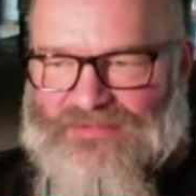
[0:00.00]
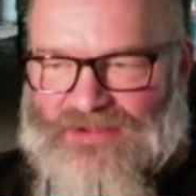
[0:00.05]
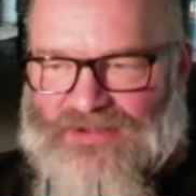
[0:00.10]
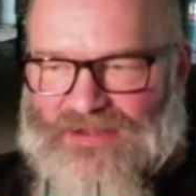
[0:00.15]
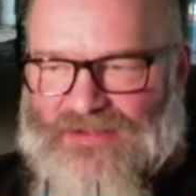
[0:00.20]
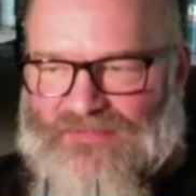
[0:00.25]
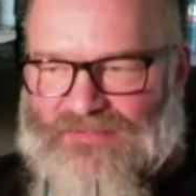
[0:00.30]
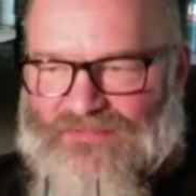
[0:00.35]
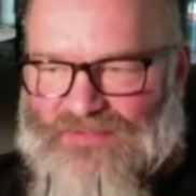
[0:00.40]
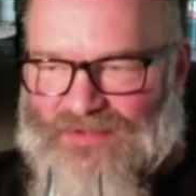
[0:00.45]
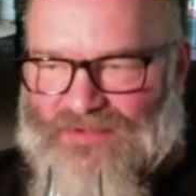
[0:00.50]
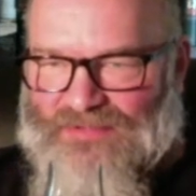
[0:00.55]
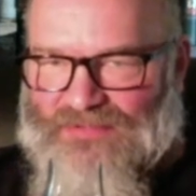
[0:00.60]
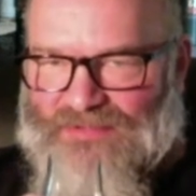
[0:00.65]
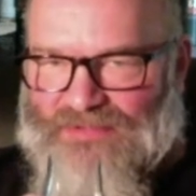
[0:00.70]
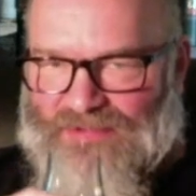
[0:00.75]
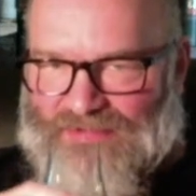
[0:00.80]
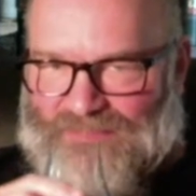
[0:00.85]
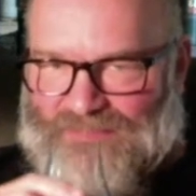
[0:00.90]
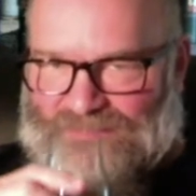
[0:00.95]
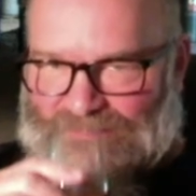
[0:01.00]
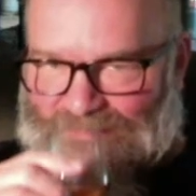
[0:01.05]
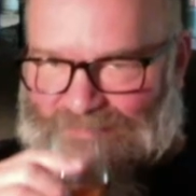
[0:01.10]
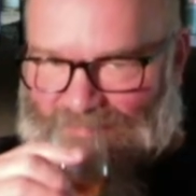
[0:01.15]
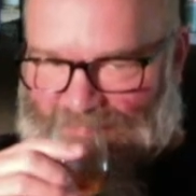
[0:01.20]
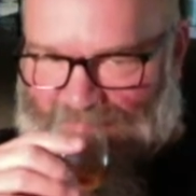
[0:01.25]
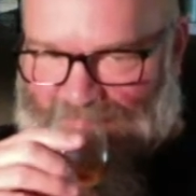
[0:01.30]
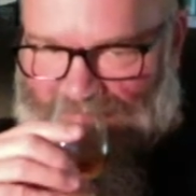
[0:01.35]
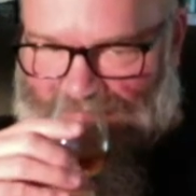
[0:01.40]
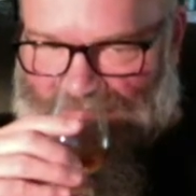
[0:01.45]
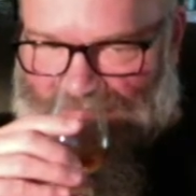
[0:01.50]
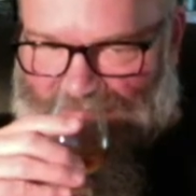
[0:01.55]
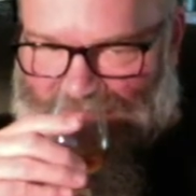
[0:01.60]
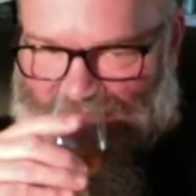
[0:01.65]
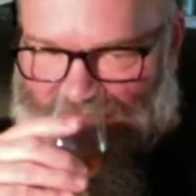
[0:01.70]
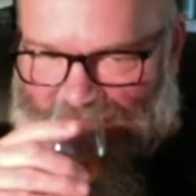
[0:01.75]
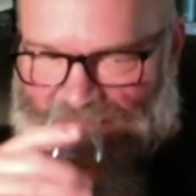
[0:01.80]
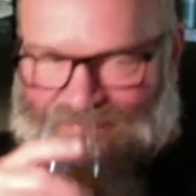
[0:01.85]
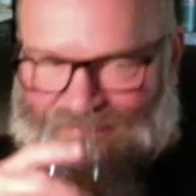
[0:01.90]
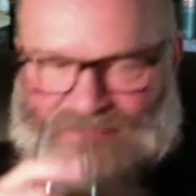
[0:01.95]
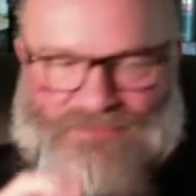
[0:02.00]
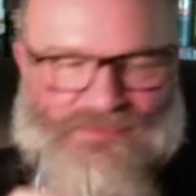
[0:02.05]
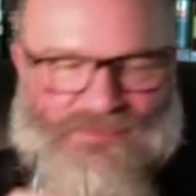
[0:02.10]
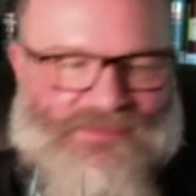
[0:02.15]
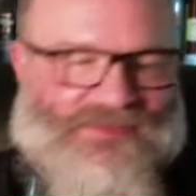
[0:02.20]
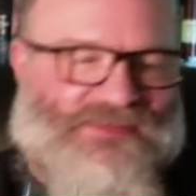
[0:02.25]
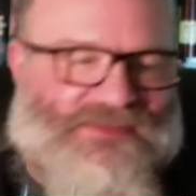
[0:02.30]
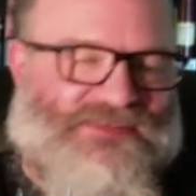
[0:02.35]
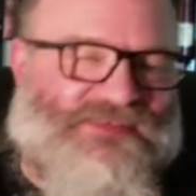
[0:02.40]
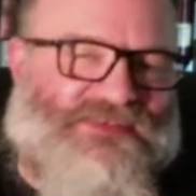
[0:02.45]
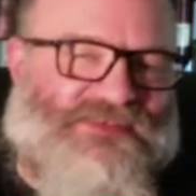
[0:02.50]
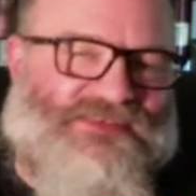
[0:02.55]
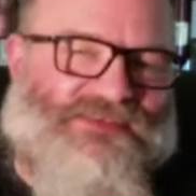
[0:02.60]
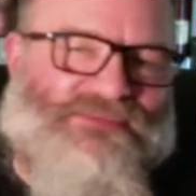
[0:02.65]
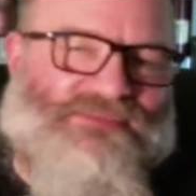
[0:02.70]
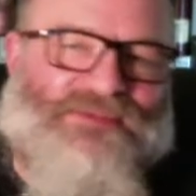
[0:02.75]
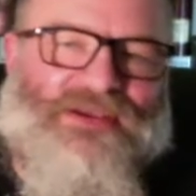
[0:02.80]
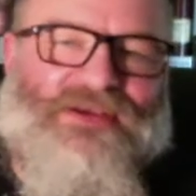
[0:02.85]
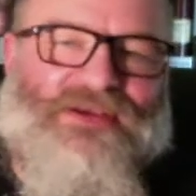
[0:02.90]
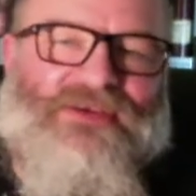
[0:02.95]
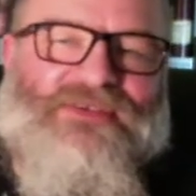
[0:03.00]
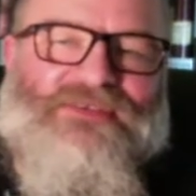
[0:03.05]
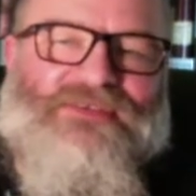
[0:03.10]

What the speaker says: and figure out what this is about.